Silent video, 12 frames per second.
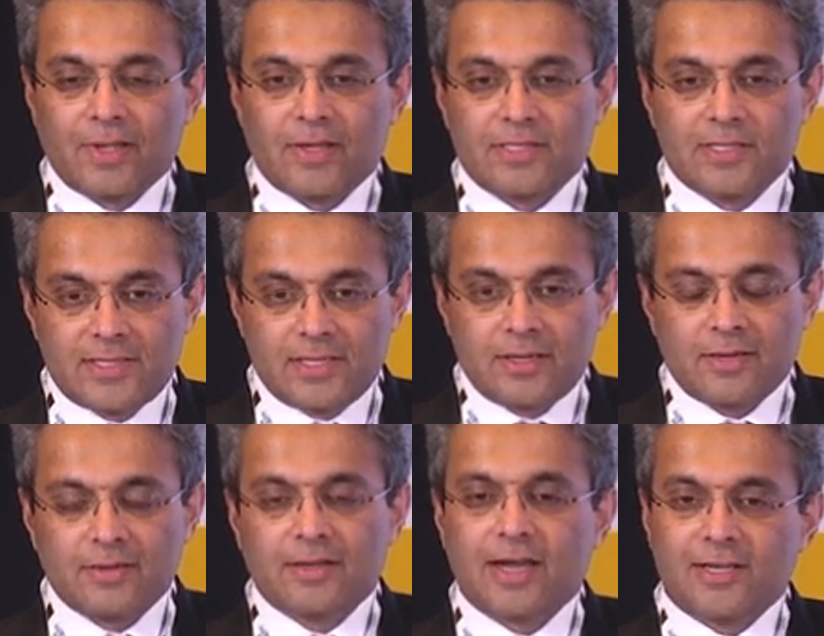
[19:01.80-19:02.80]
sincere
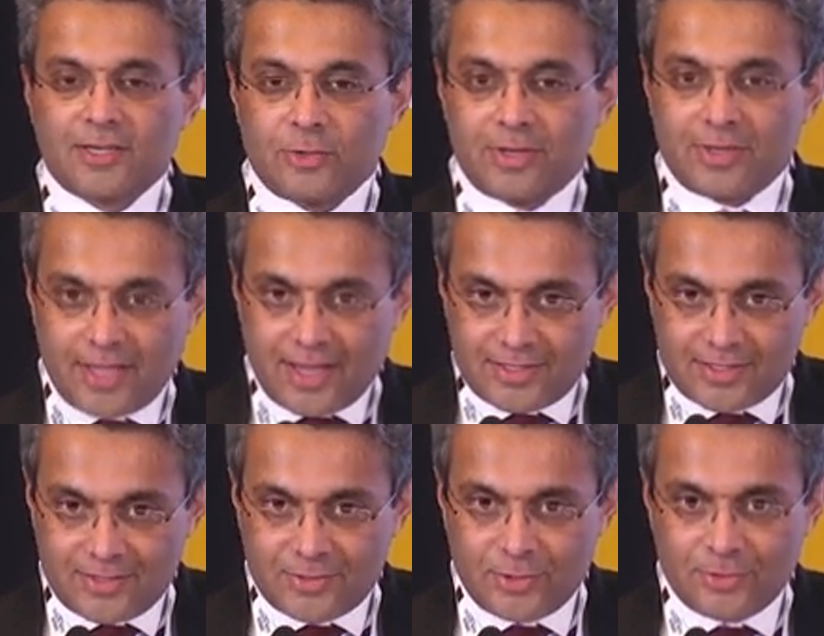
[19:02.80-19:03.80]
gratitude and thanks,
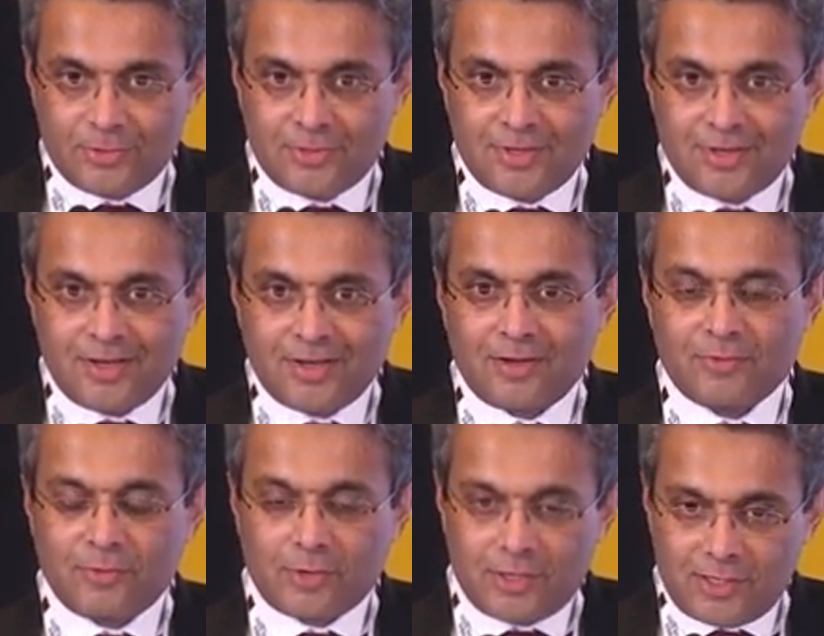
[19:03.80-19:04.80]
sir, to you
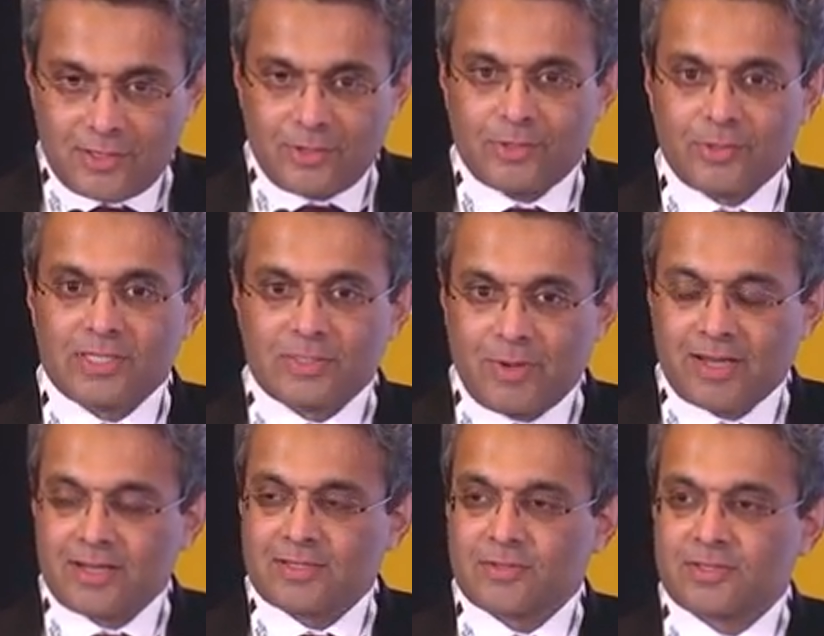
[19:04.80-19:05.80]
for continuing to
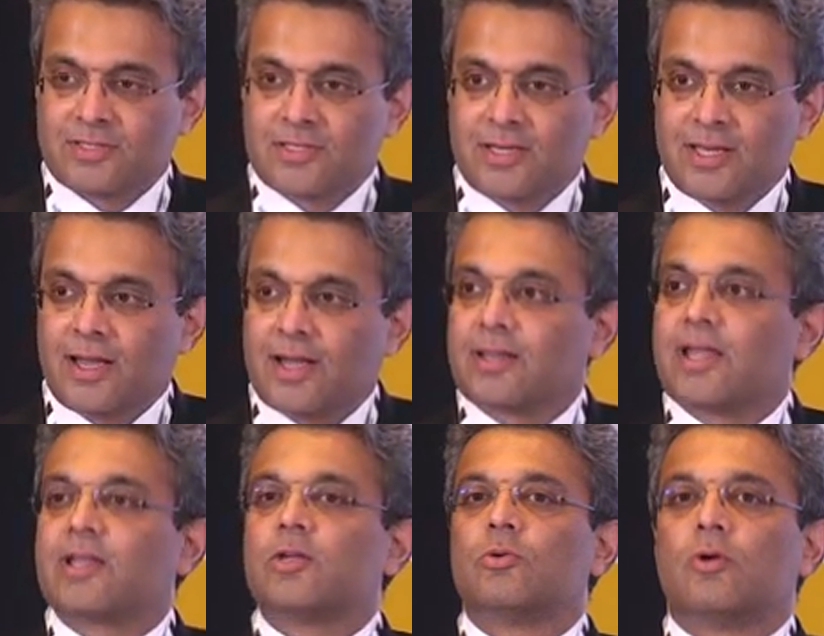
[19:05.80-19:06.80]
inspire us on this journey. And
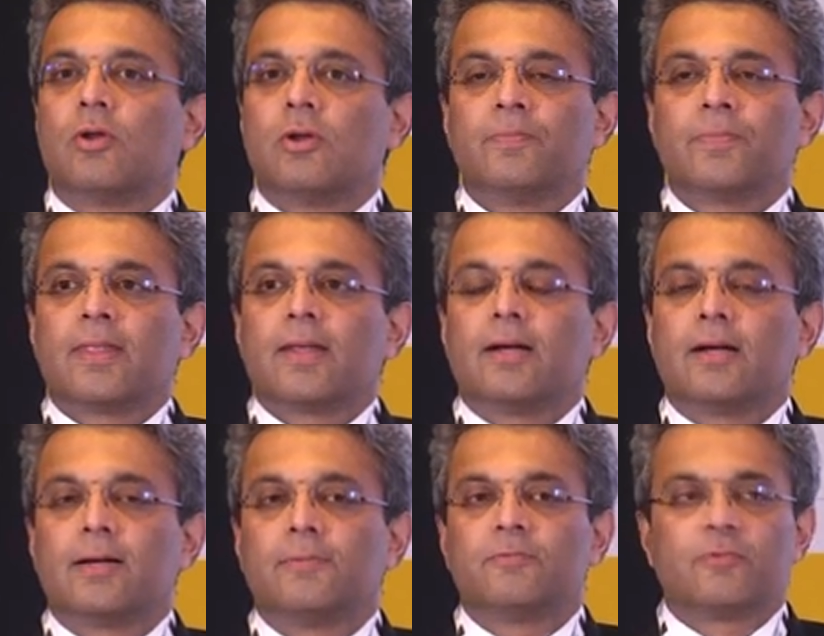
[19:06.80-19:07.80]
thank you
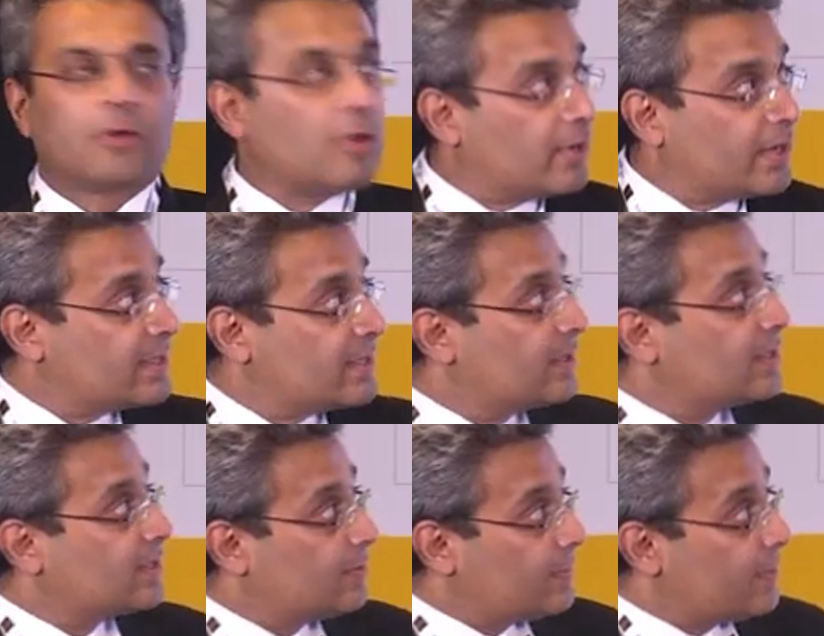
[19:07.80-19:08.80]
all for organizing
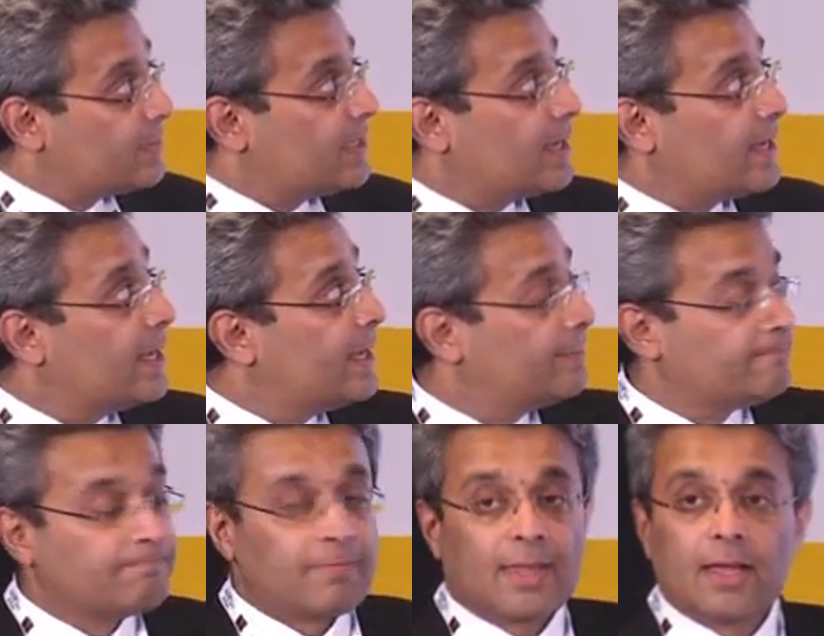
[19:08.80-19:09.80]
this, MCIA
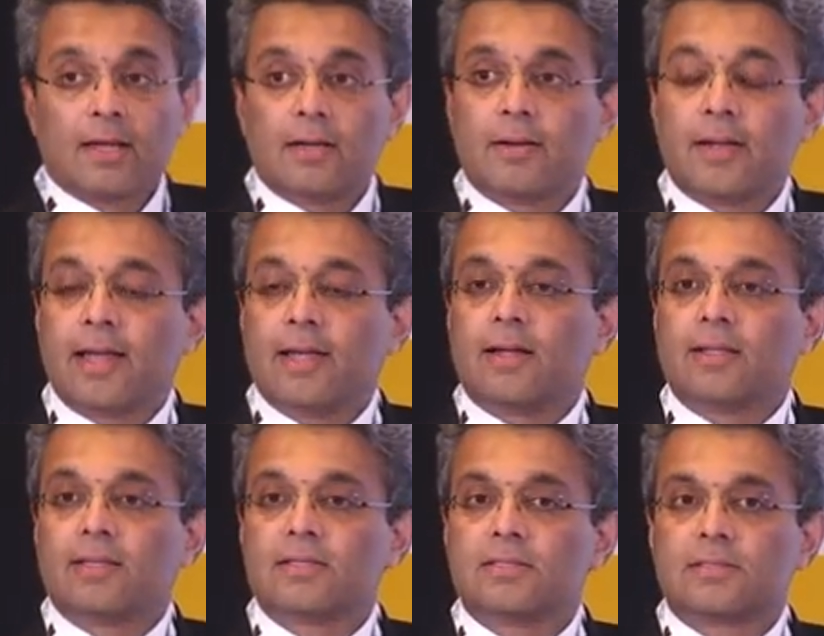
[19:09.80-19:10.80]
and
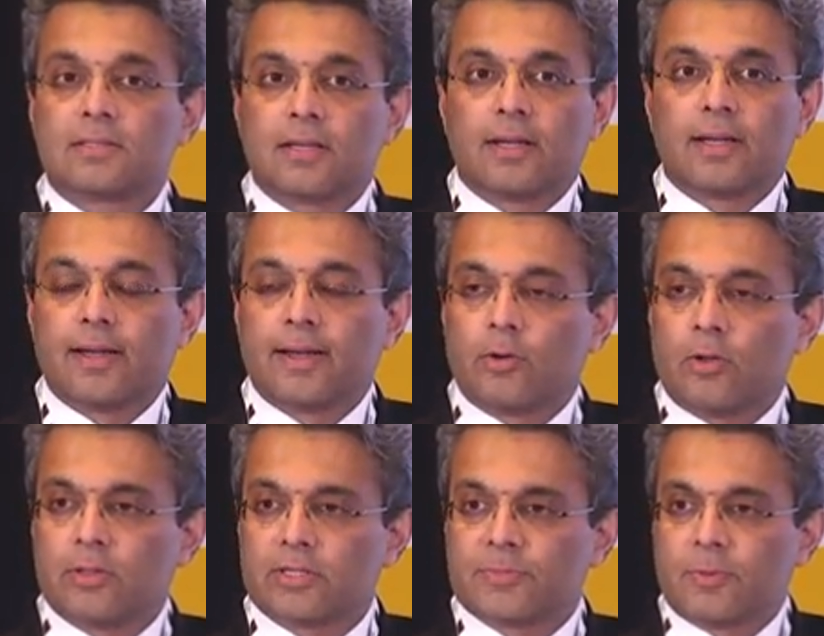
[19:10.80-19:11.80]
others and all
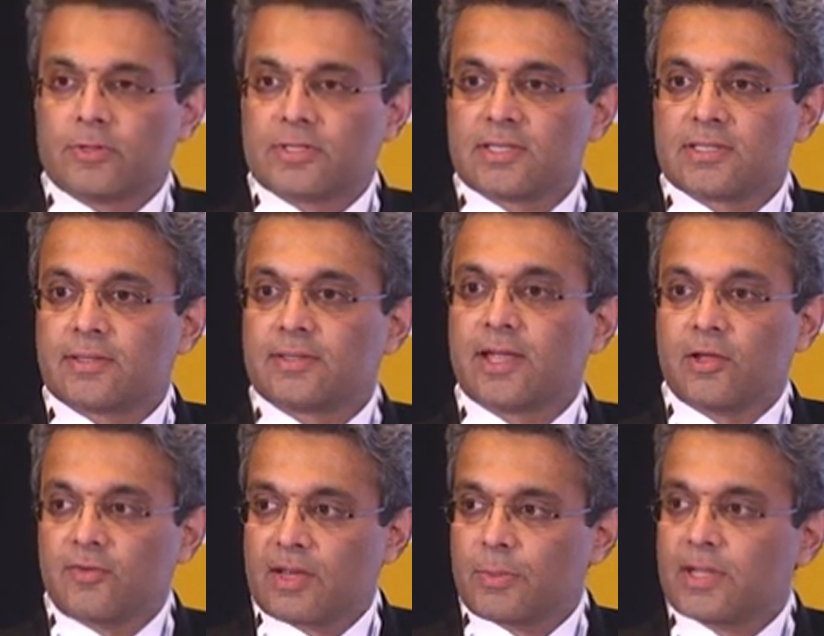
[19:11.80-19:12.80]
the sponsors. Thank
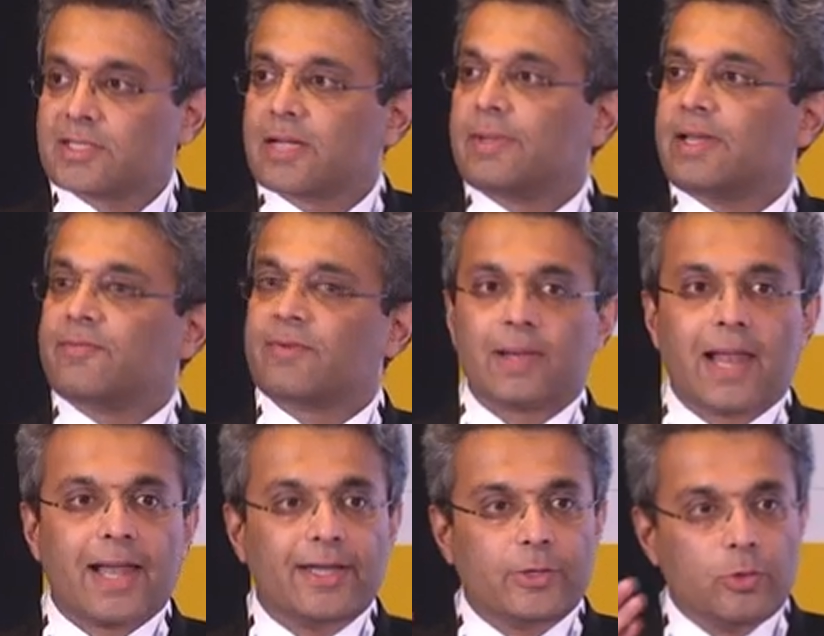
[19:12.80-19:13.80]
you very much. I believe I'll
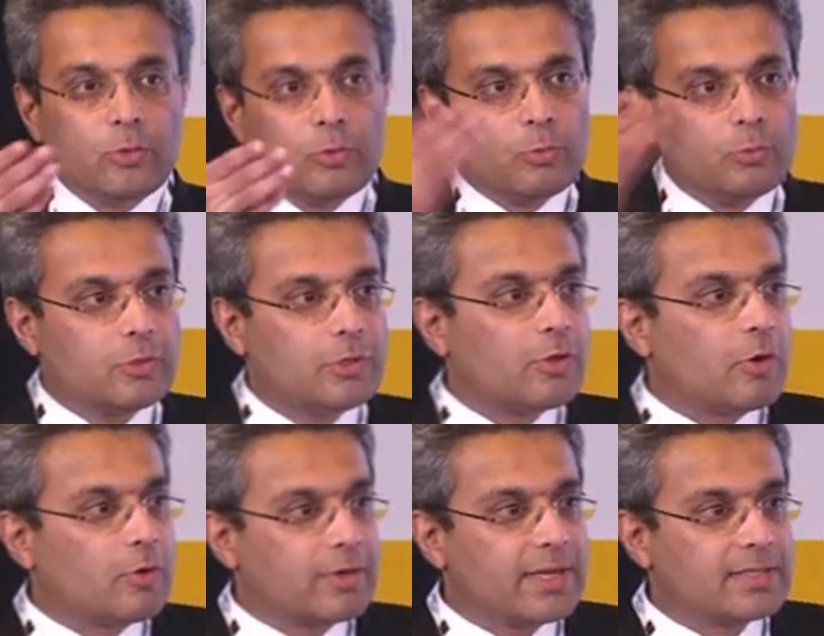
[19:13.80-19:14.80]
hand it to your
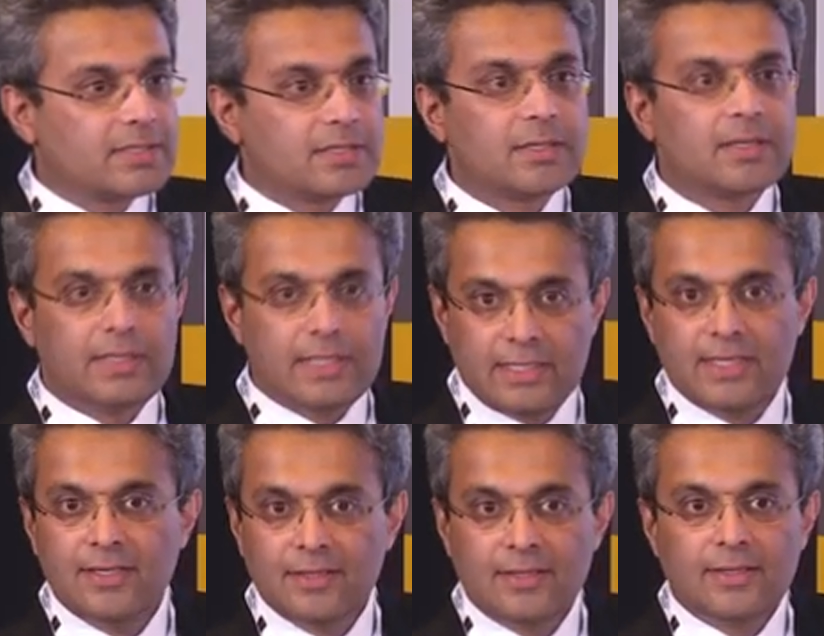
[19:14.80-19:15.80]
organizers.
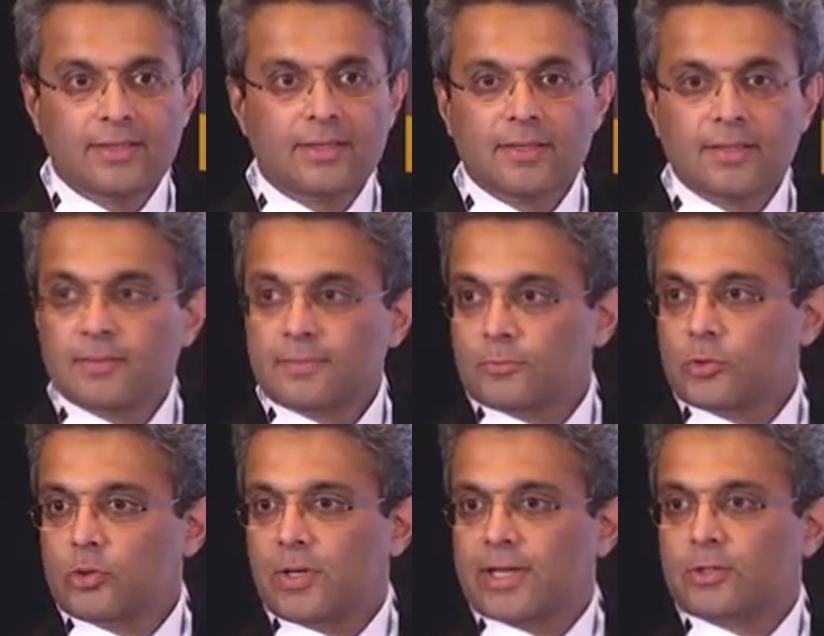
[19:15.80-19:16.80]
Niti,
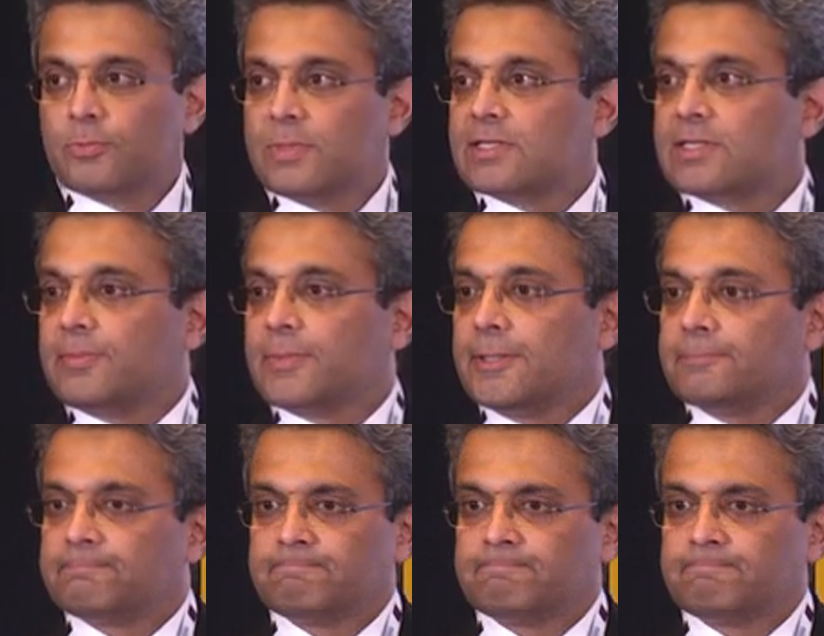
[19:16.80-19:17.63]
would you like to please come here?